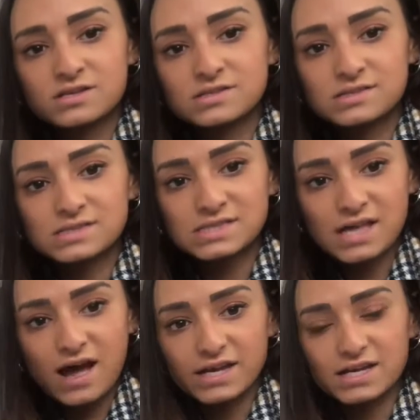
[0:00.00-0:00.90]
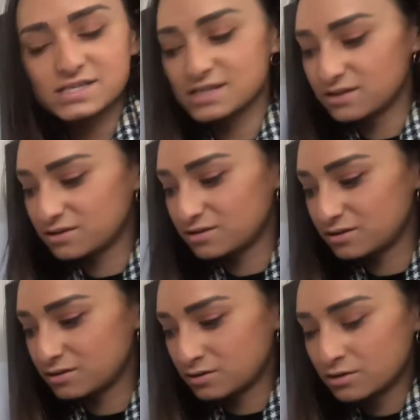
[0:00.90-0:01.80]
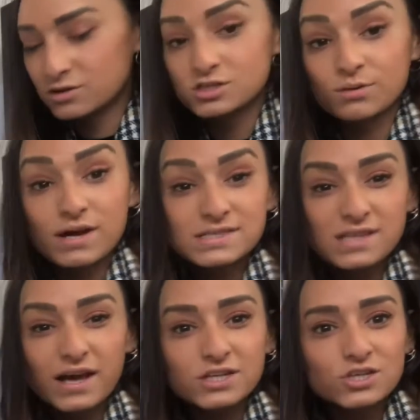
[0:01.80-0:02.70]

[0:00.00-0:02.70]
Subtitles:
Sight. So our sight,